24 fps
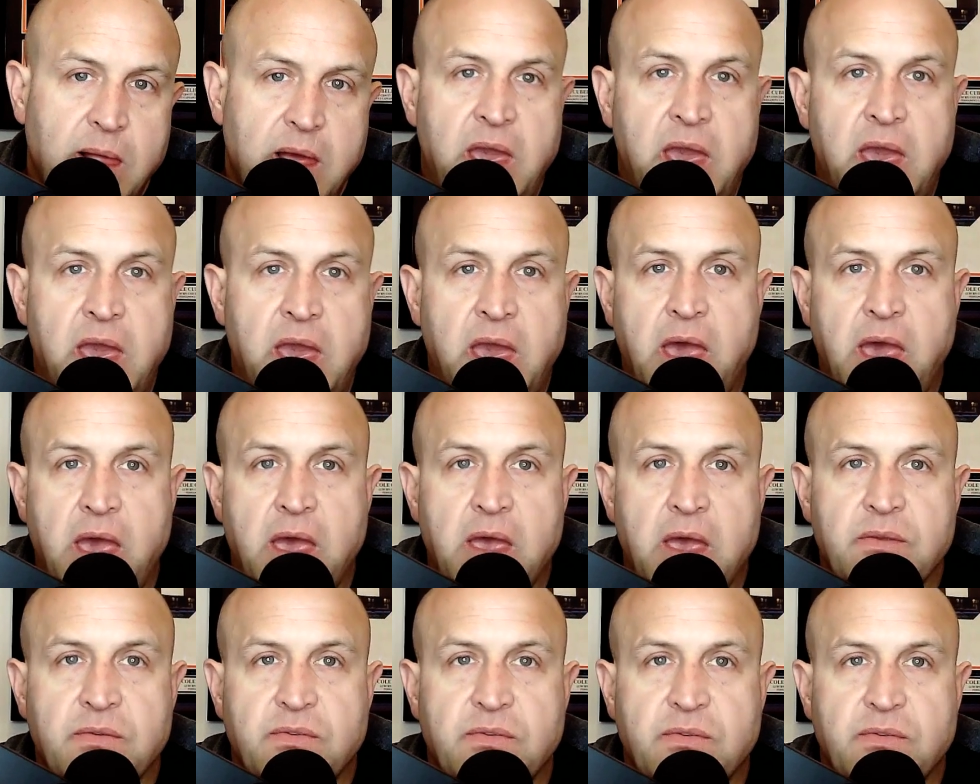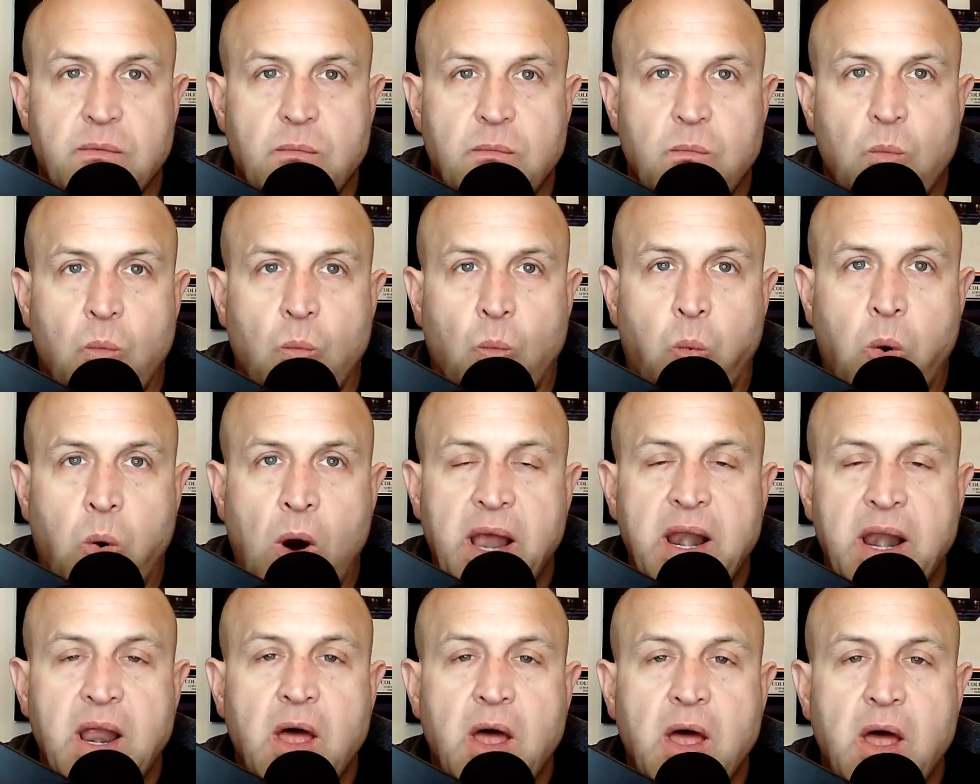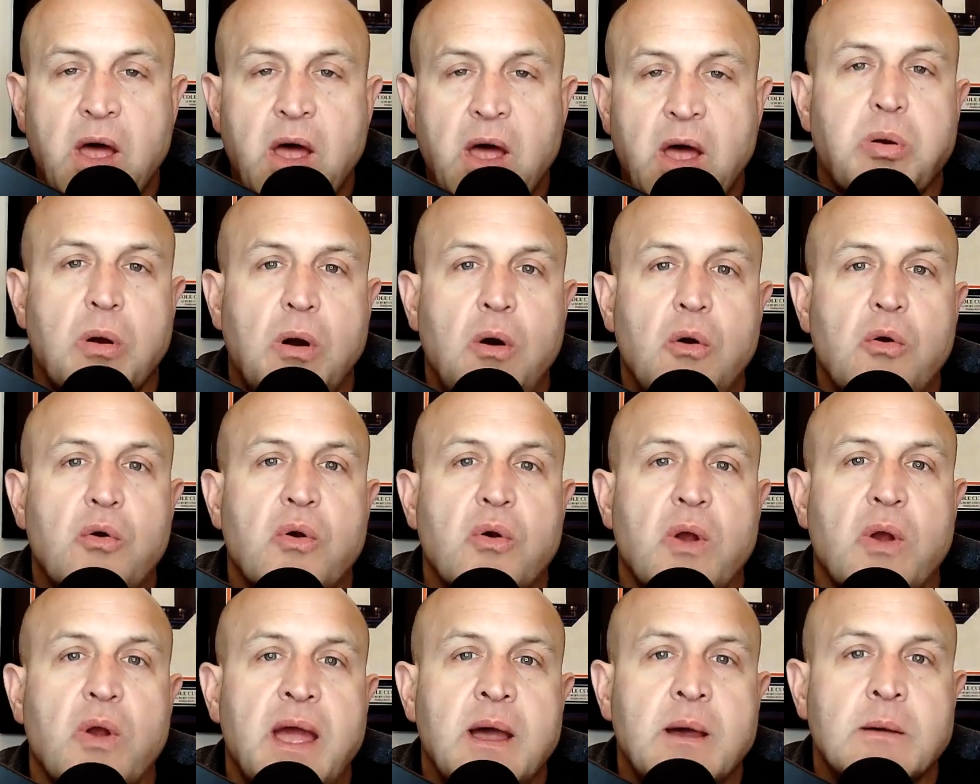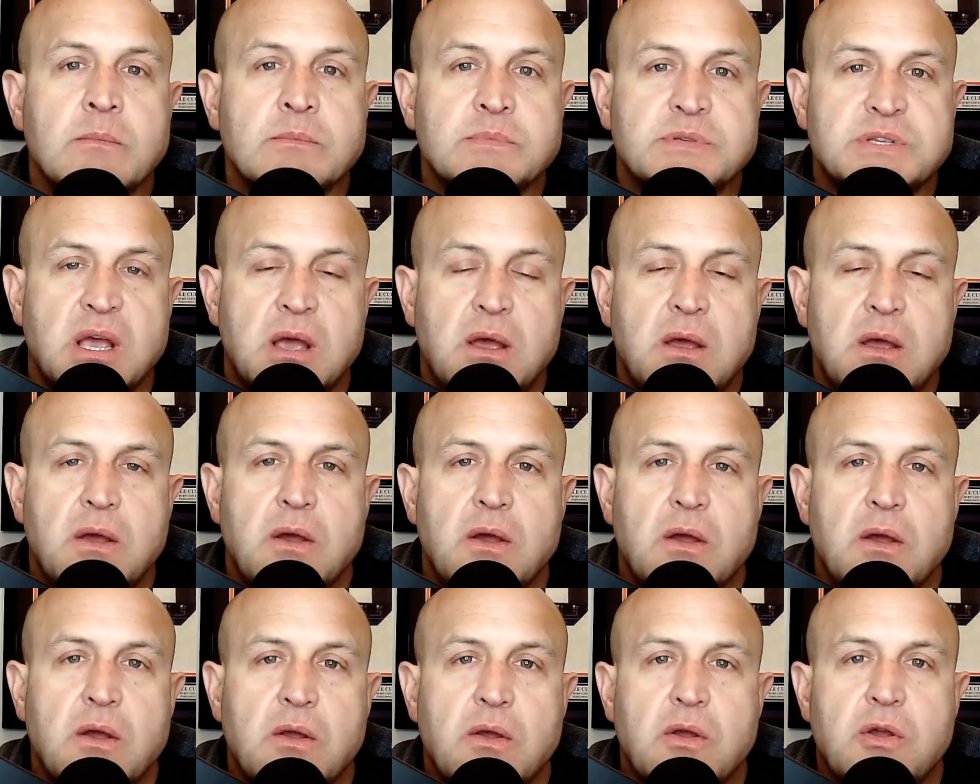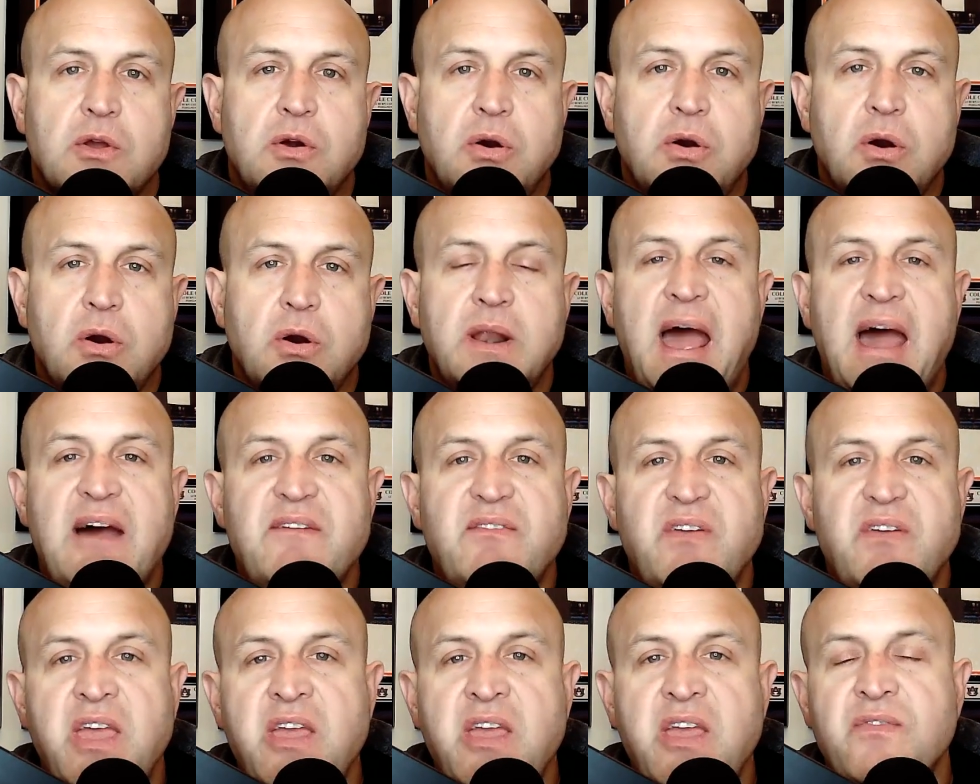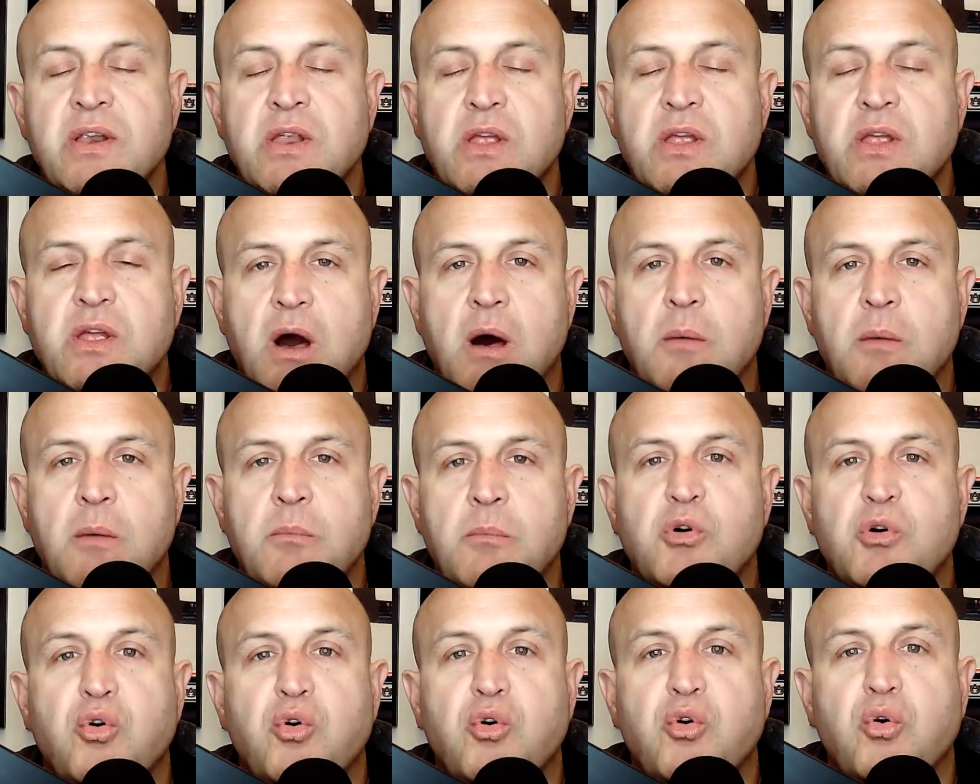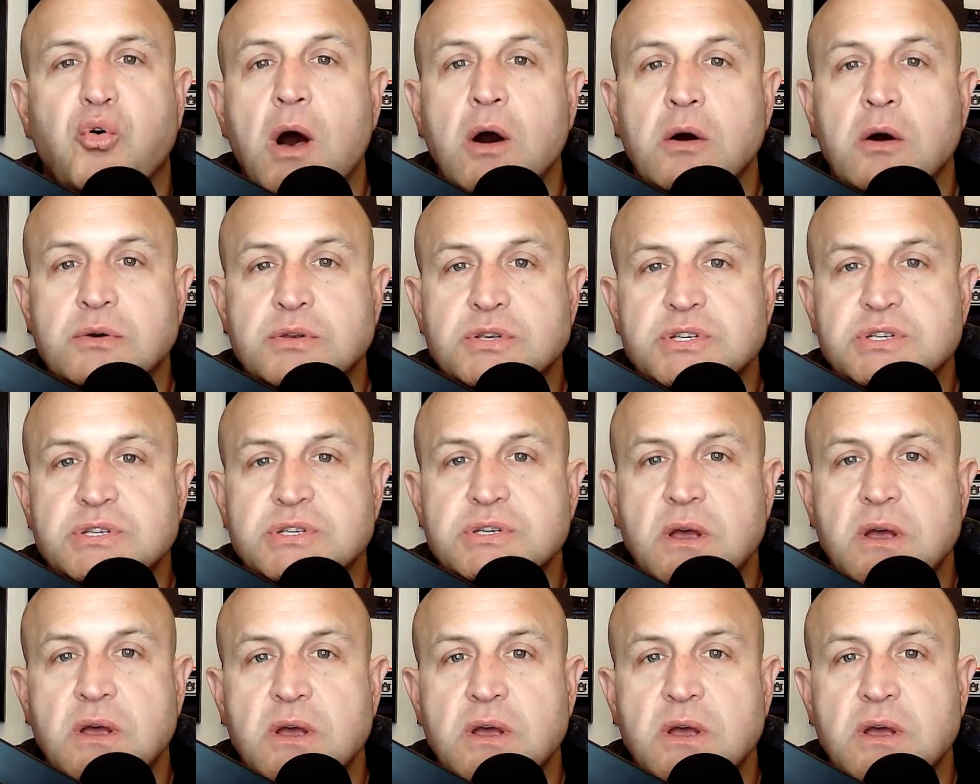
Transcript: is what other programs could have even come close